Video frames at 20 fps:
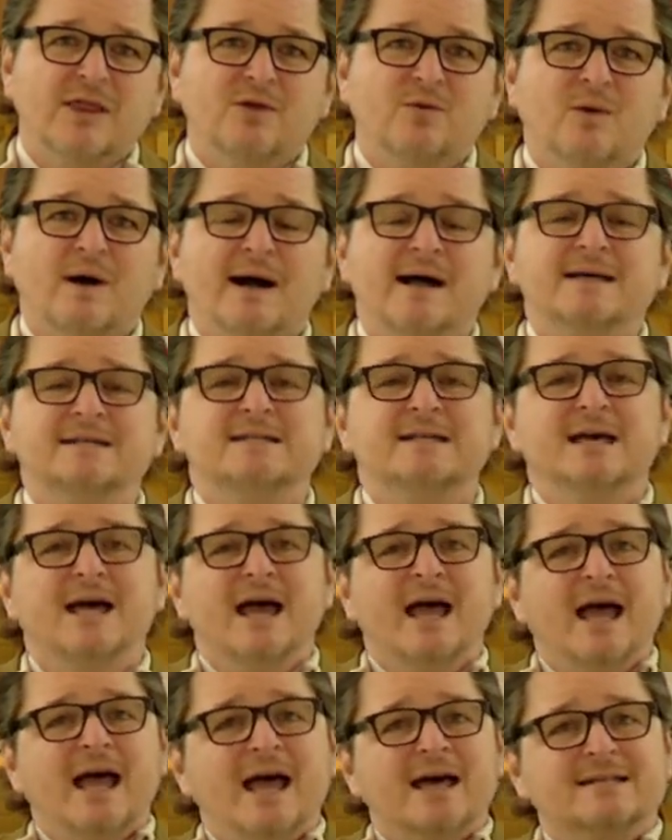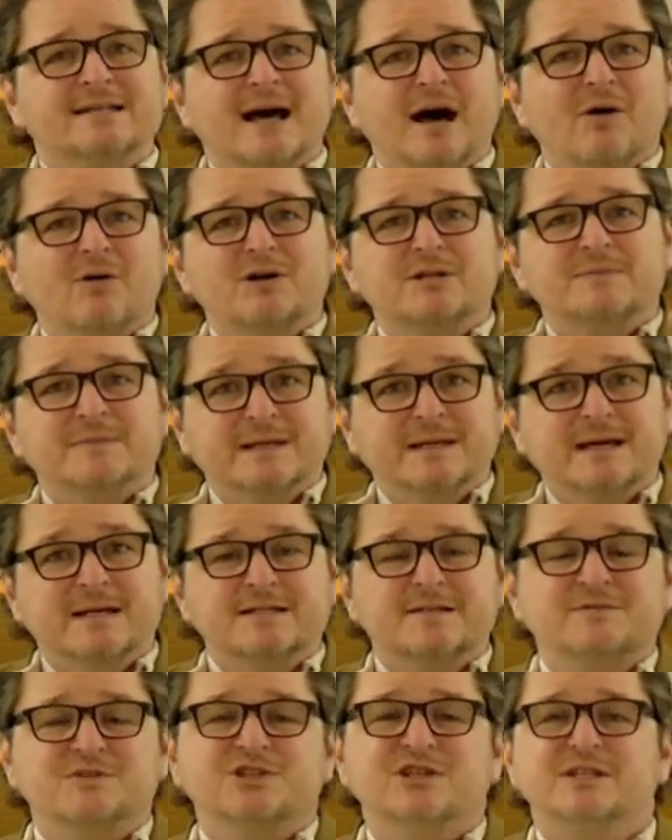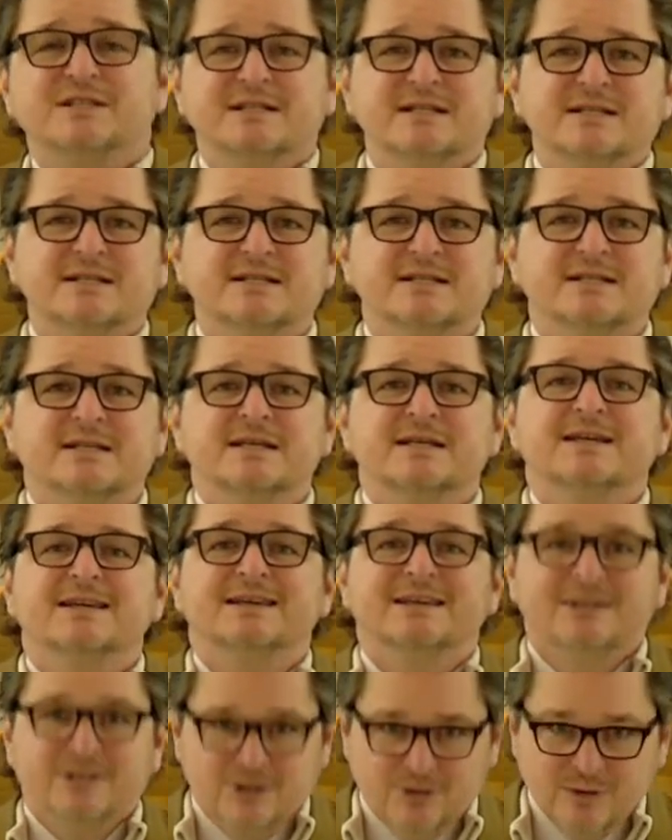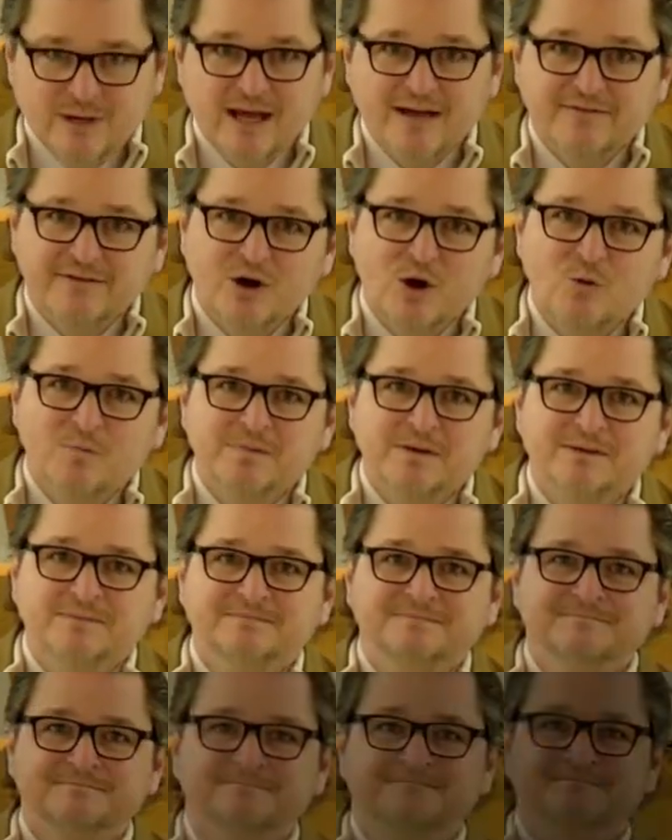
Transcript: Otherwise, as always, because of Jesus, you have hope.